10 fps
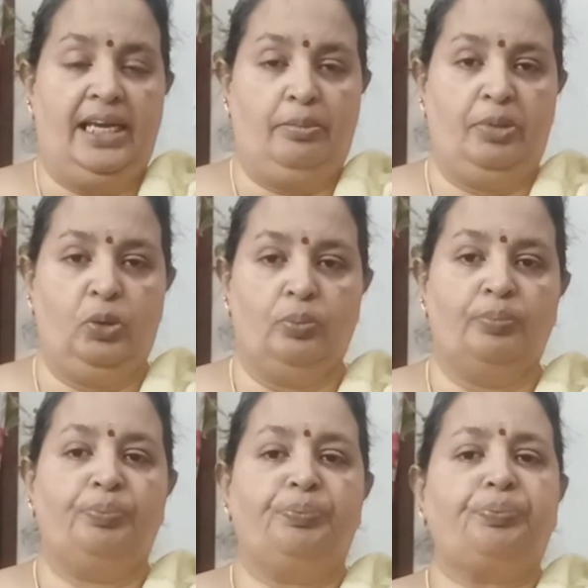help
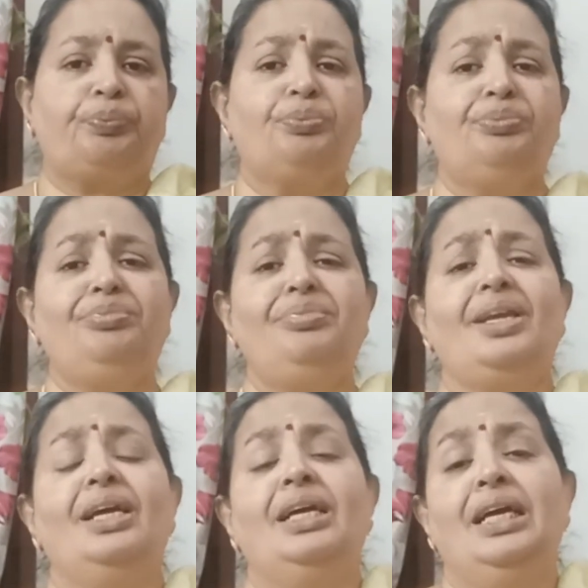
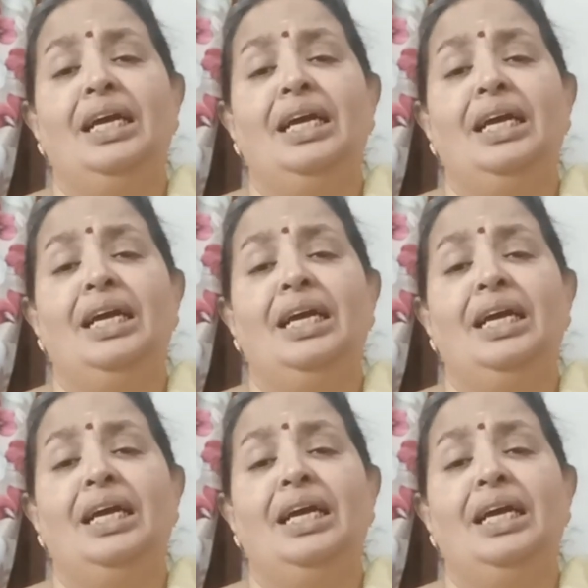you?"